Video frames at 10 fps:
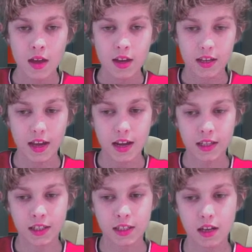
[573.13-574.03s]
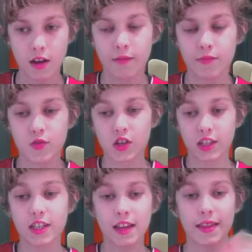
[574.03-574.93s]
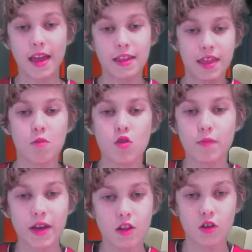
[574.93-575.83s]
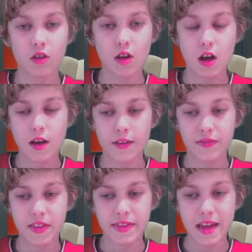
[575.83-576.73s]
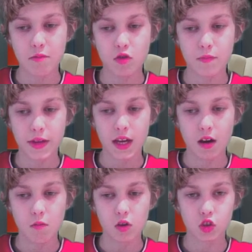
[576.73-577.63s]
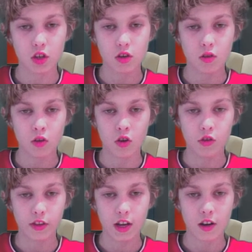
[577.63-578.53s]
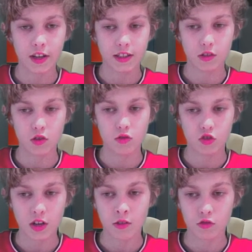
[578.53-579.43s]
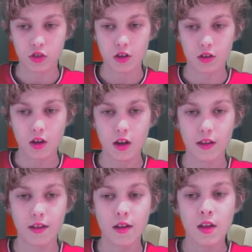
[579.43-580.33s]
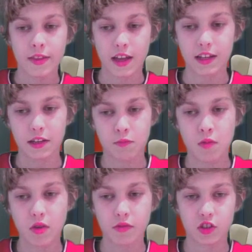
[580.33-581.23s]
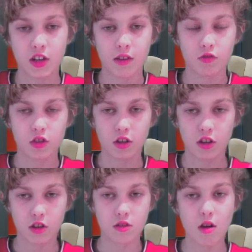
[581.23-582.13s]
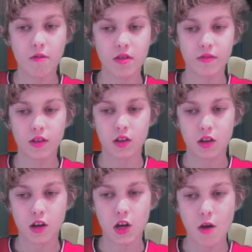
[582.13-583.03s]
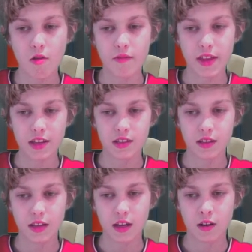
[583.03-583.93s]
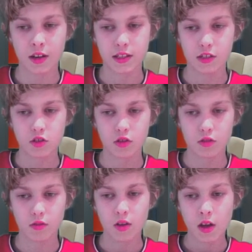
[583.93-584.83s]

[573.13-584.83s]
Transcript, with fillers: Yes, uh, just in that there, will be a lot. Uh, there will be a watch along on the United Twos channel. So uh, that is my brother's channel. So go go over there to the United Two,